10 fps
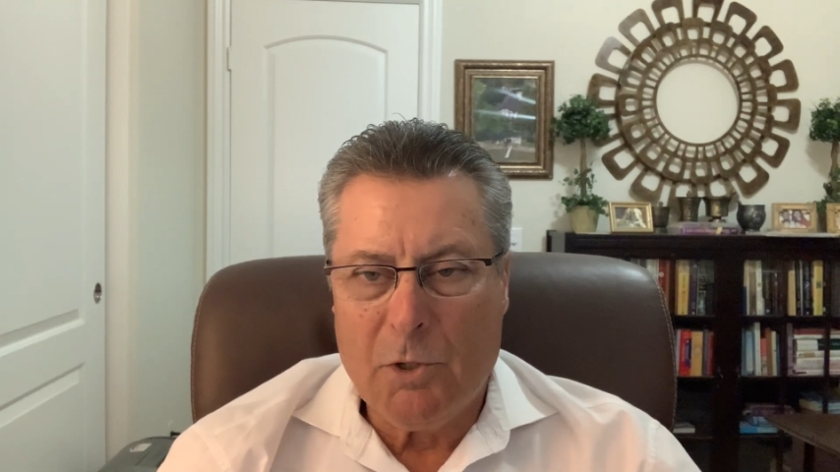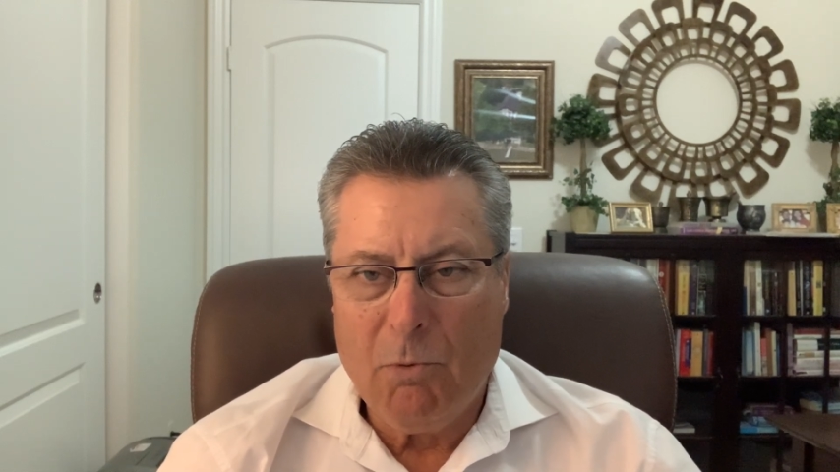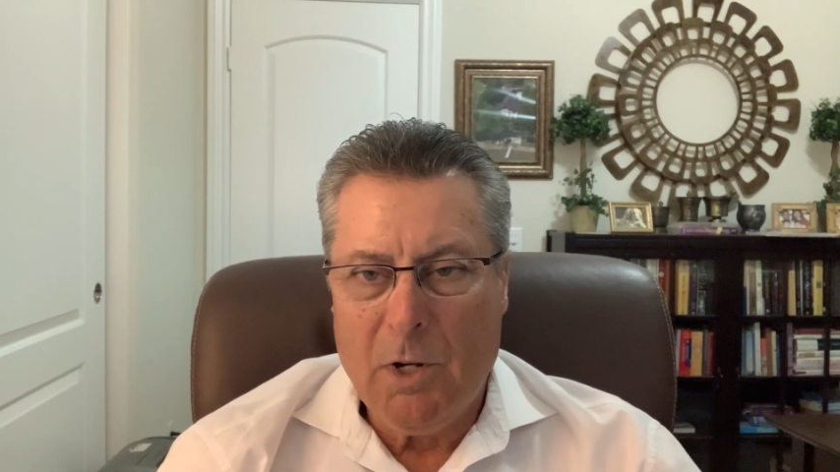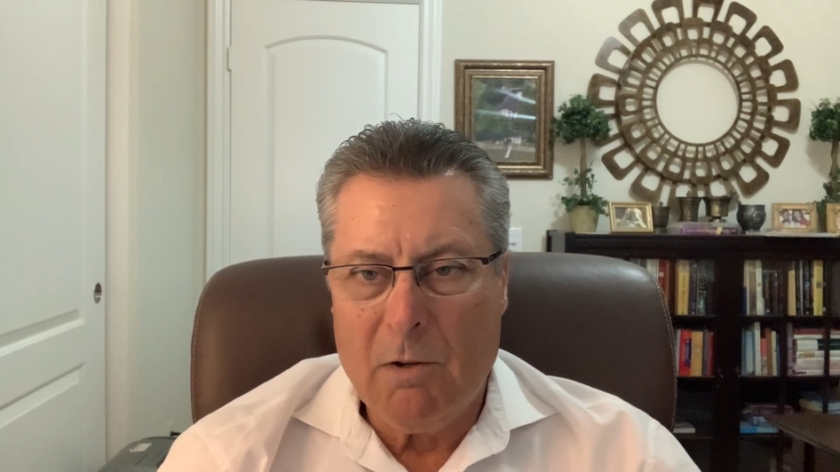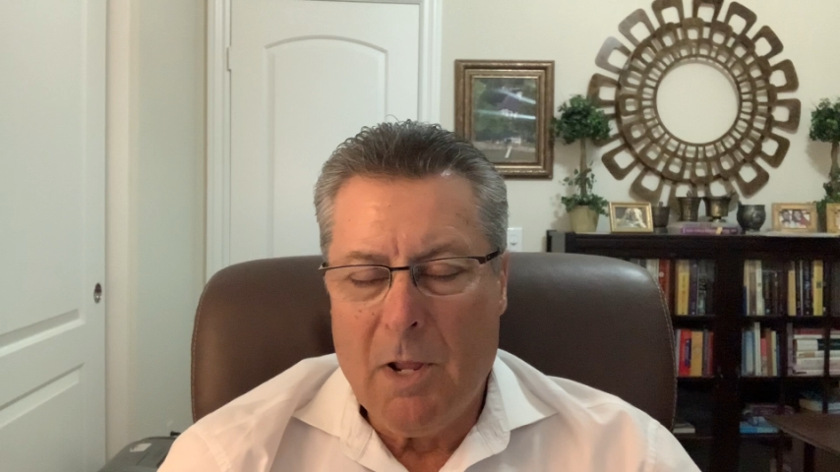
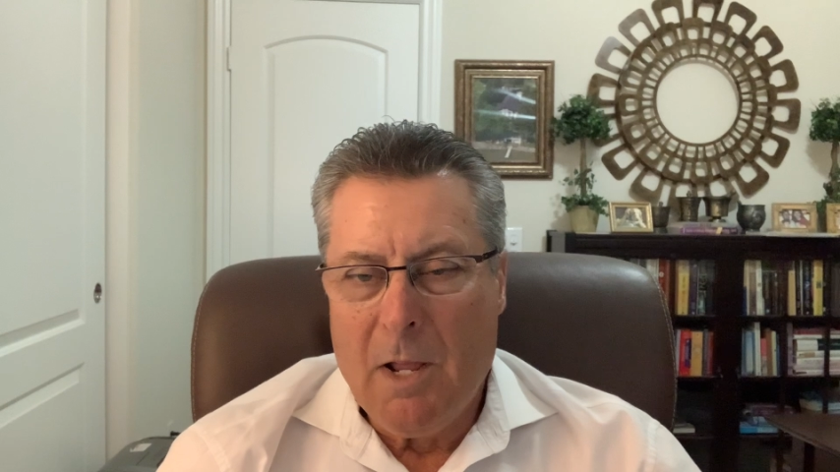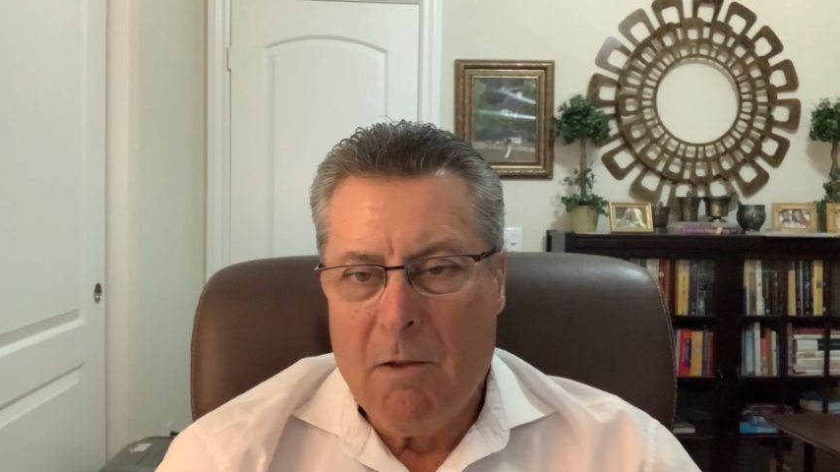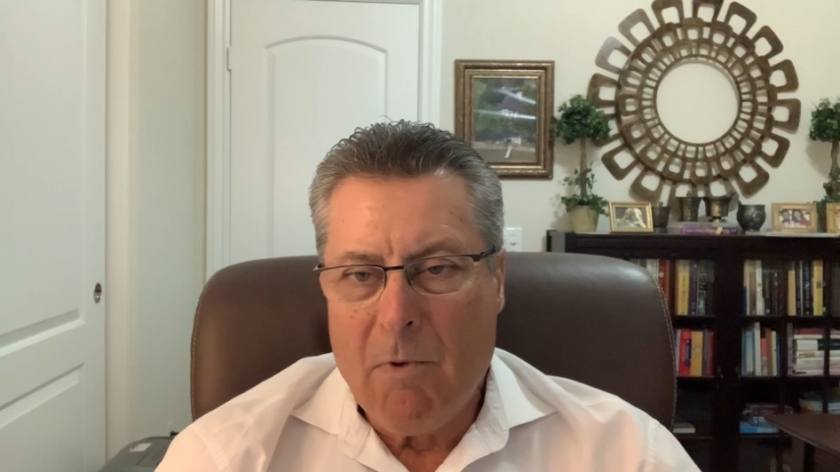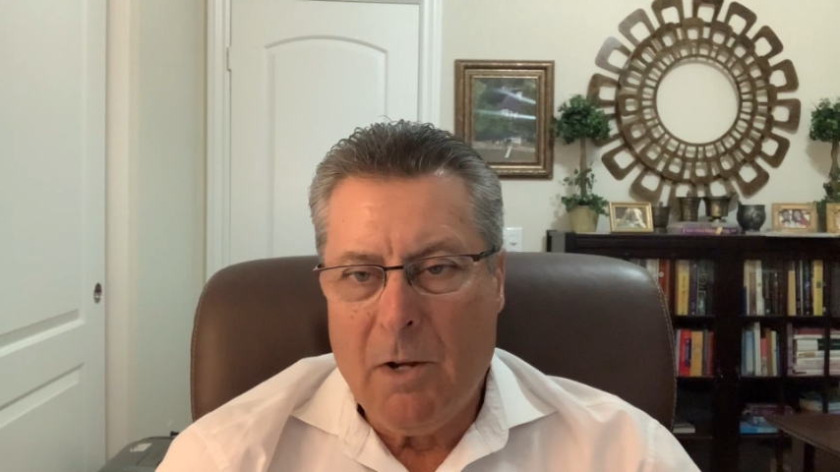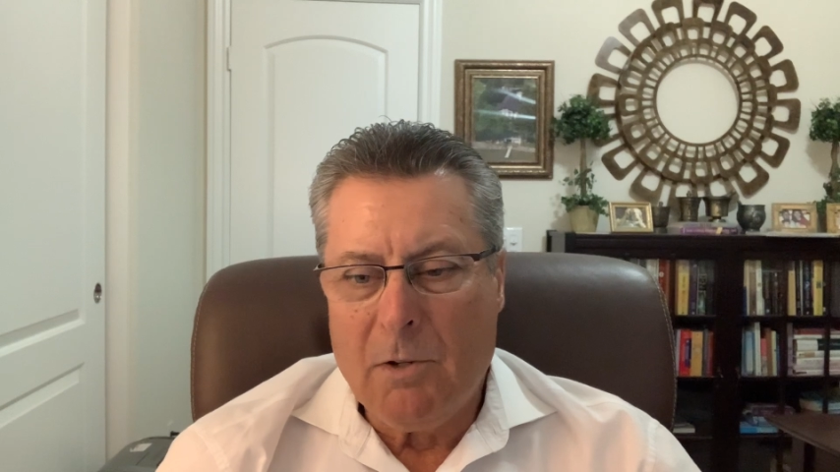sweet
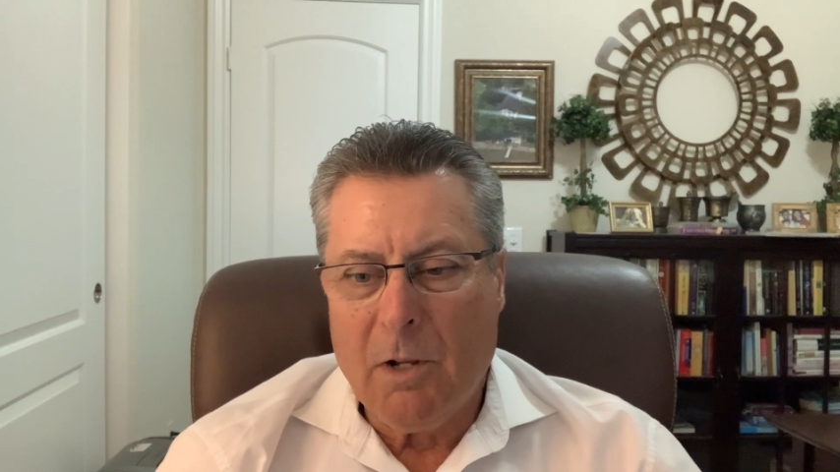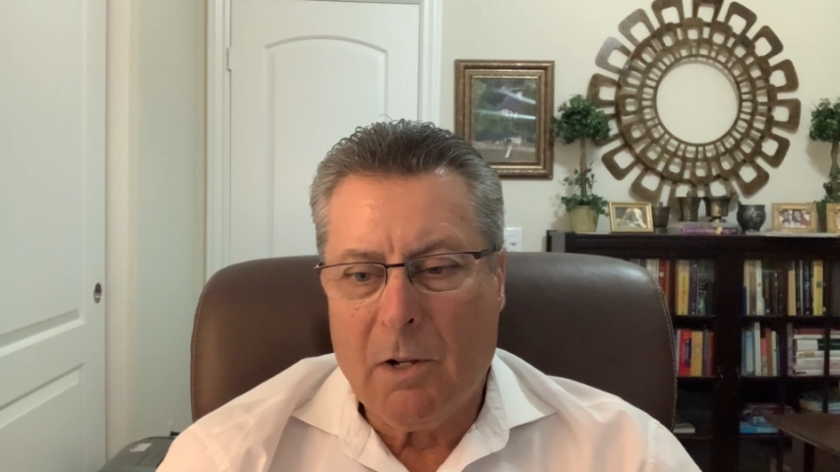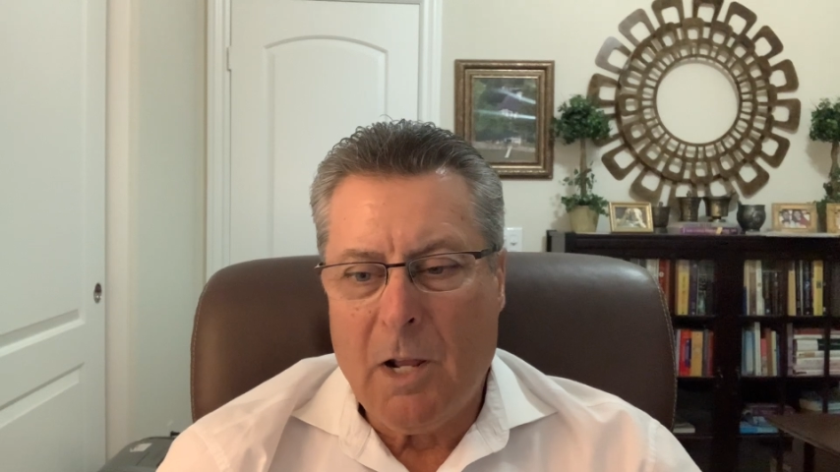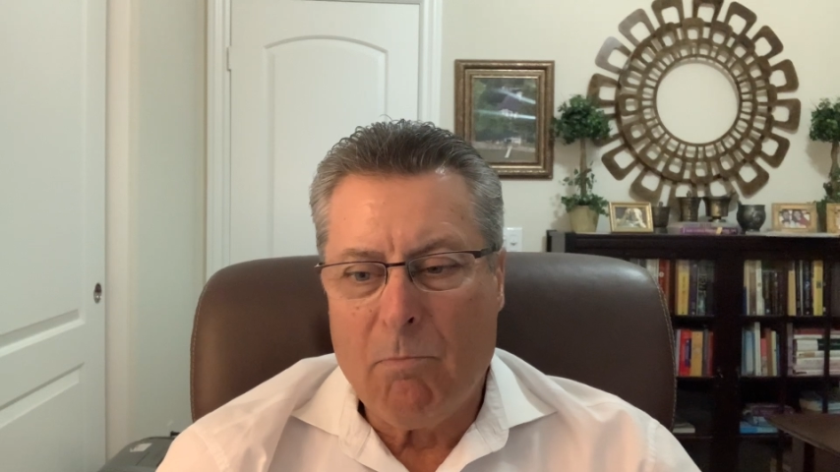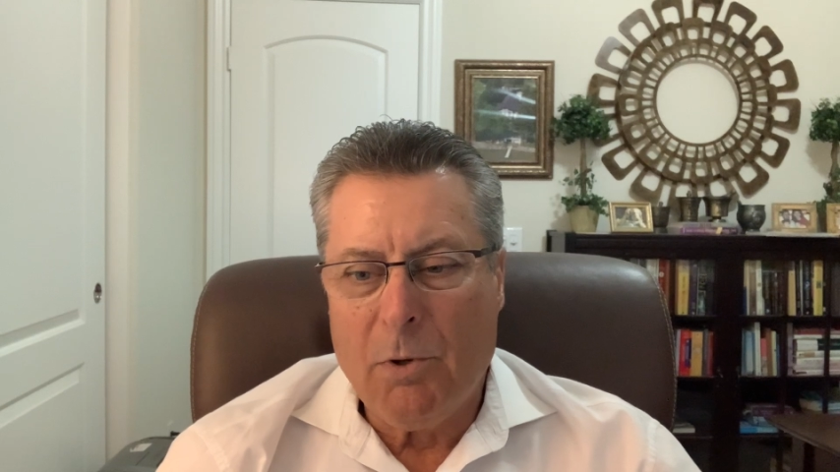and to
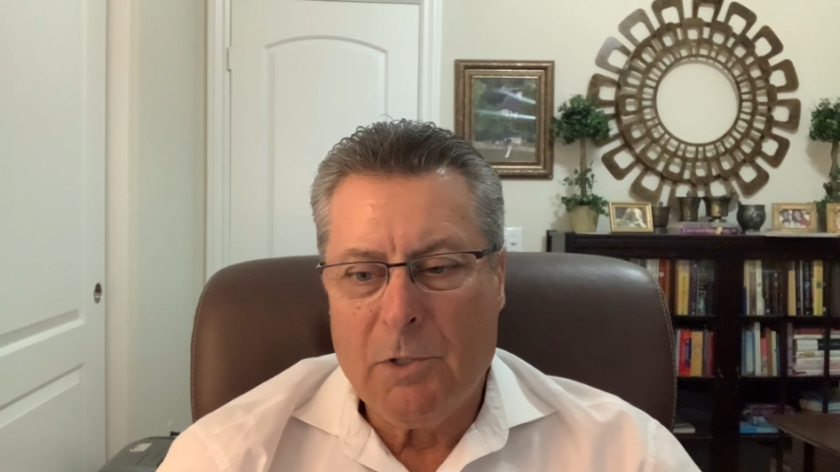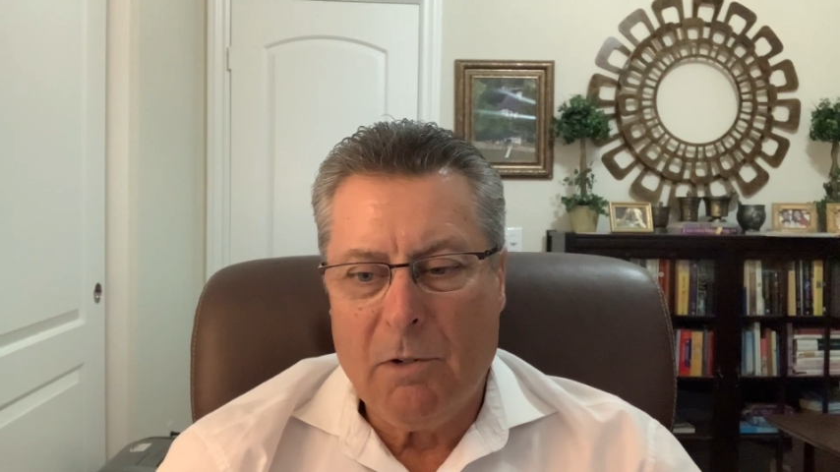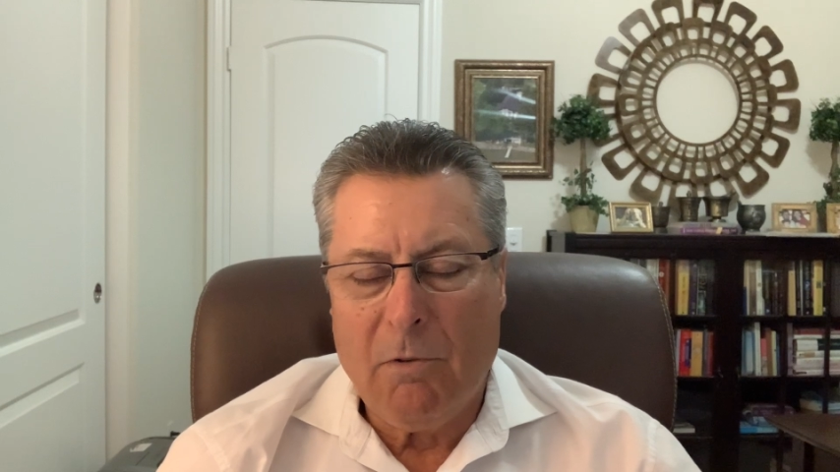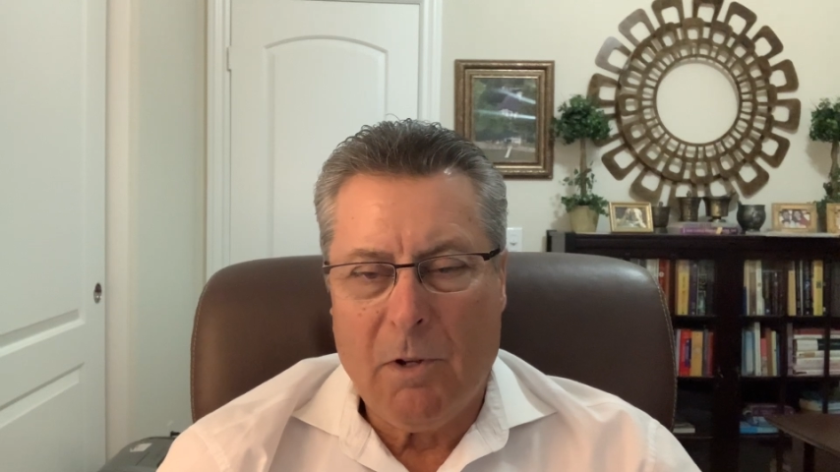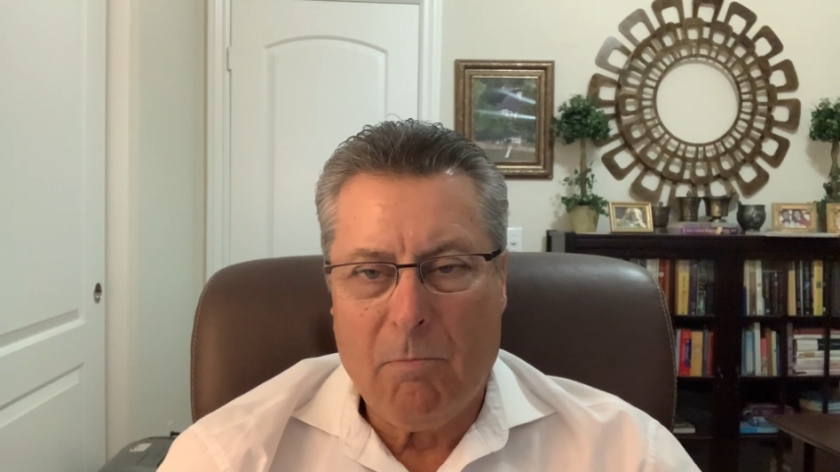get uh,